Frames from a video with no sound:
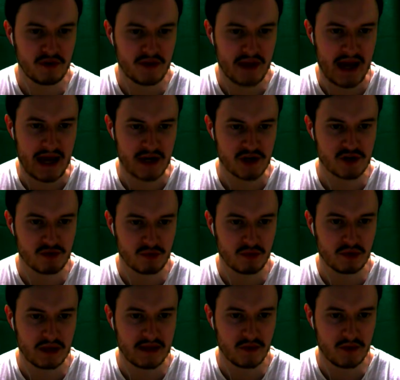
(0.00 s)
to the
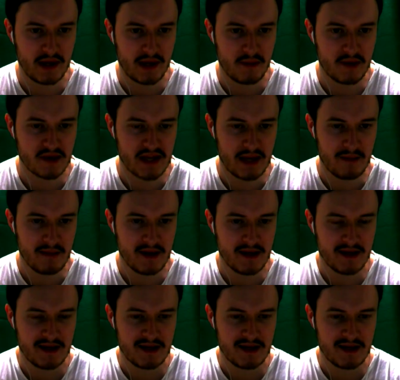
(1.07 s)
actual Little Nightmares game.